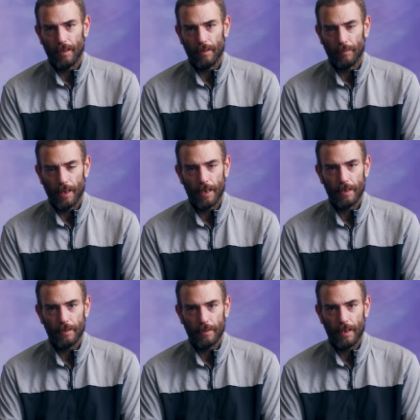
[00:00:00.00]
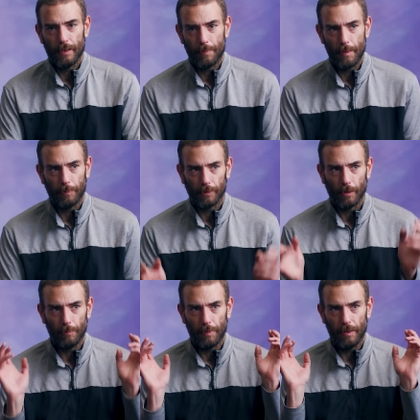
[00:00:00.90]
when I hear people
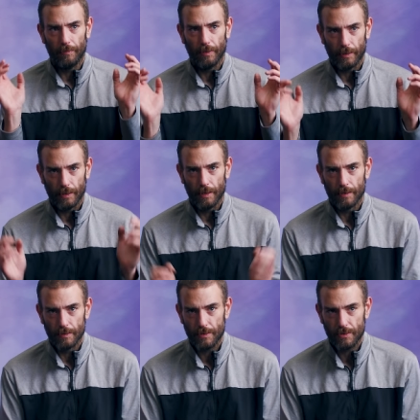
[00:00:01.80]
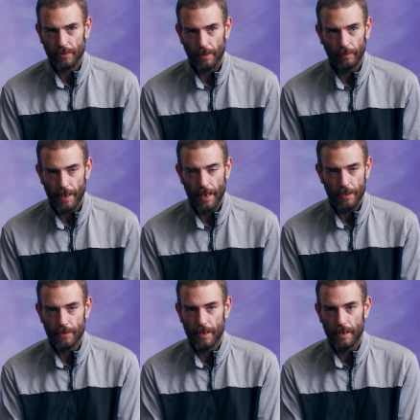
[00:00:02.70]
go above like a slightly
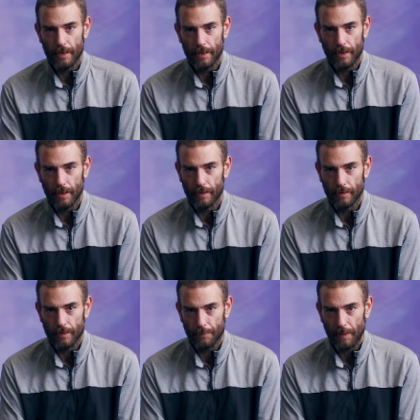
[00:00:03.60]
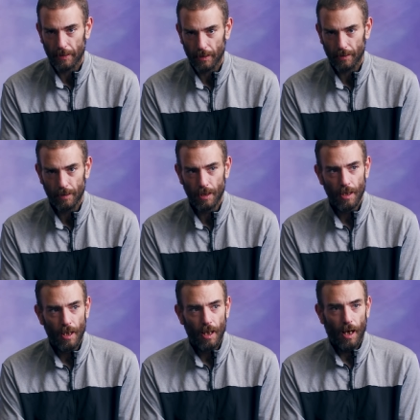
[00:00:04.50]
agitated uh, speaking,
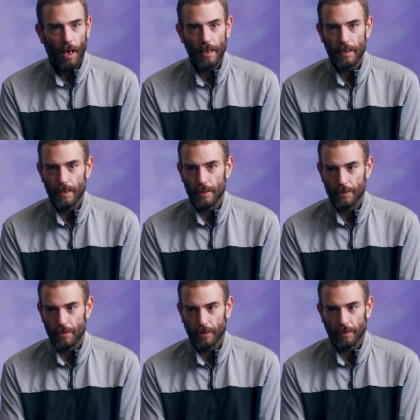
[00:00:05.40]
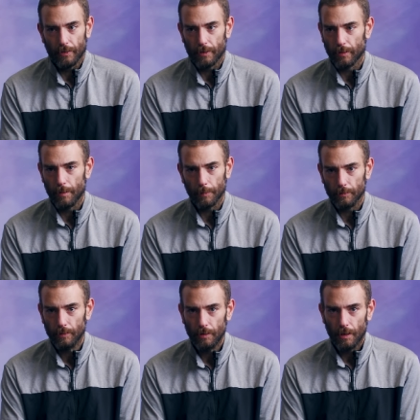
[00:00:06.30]
I instinctively crumble.